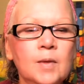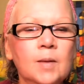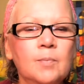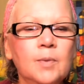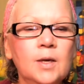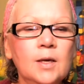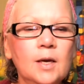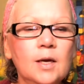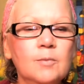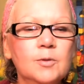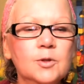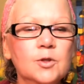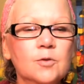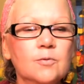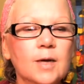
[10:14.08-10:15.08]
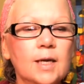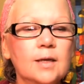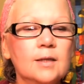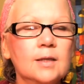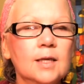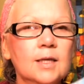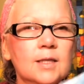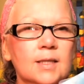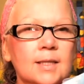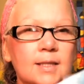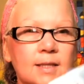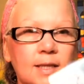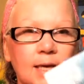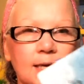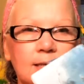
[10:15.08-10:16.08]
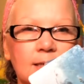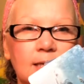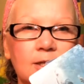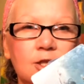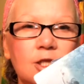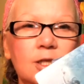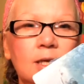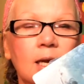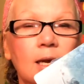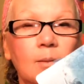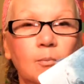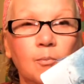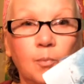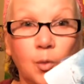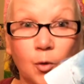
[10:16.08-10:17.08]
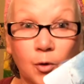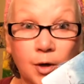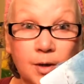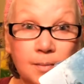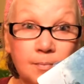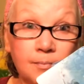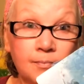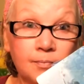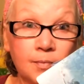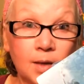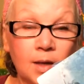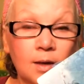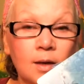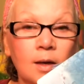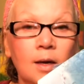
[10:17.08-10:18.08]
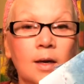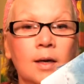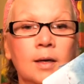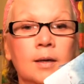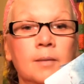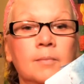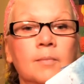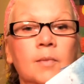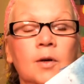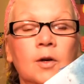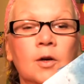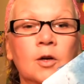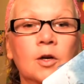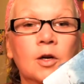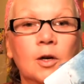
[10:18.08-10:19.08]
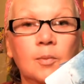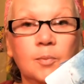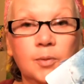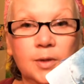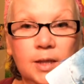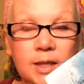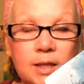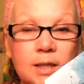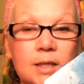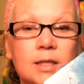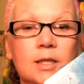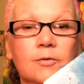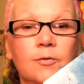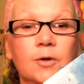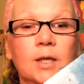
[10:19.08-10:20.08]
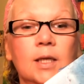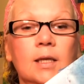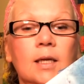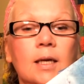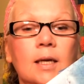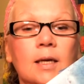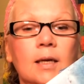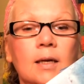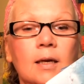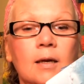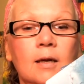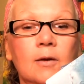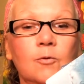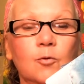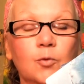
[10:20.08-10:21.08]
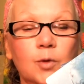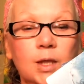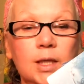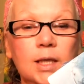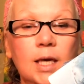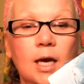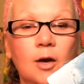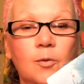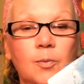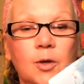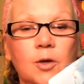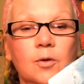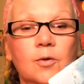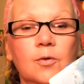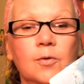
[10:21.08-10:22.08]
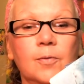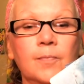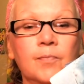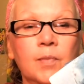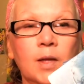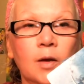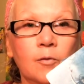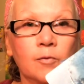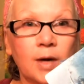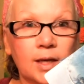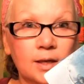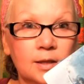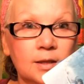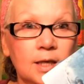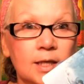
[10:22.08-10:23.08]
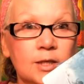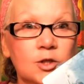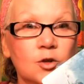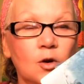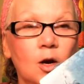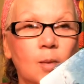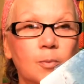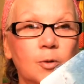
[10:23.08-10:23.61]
being able to recognize stagnation and boredom are completely different and can really help you recognize your